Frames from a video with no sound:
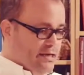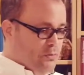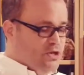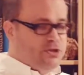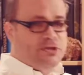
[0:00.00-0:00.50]

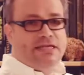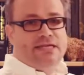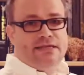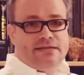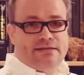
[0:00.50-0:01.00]
which
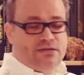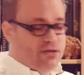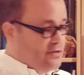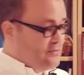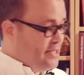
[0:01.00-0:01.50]
is a
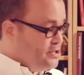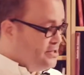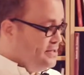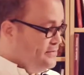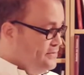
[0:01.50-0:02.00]
ton of
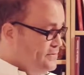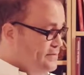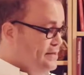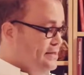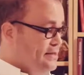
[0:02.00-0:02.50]
adjectives,
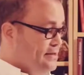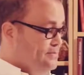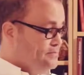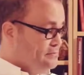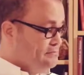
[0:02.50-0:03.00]

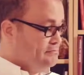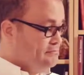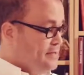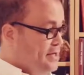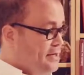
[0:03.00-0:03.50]

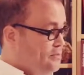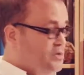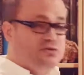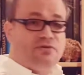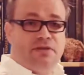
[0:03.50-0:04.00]
and
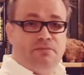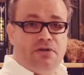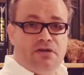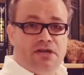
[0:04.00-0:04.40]
most of them are